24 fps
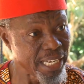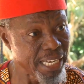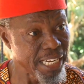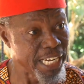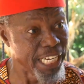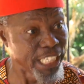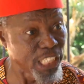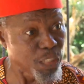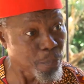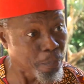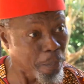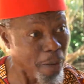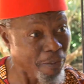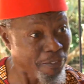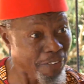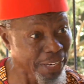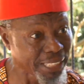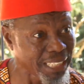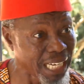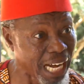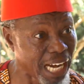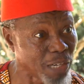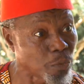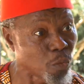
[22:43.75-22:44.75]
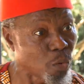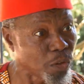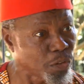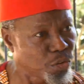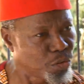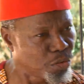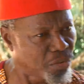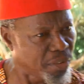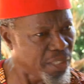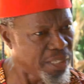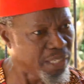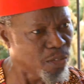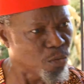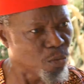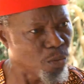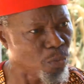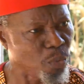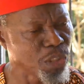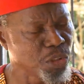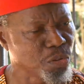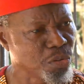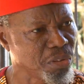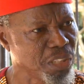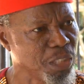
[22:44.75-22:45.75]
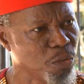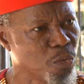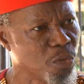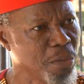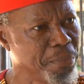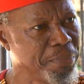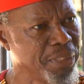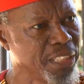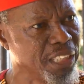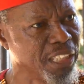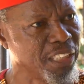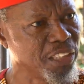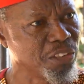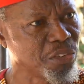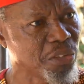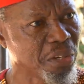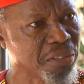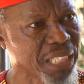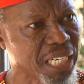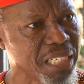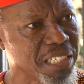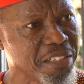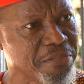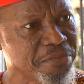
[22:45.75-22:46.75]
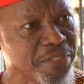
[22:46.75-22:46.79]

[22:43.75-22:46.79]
Hit poverty. And what do you think will be the resultant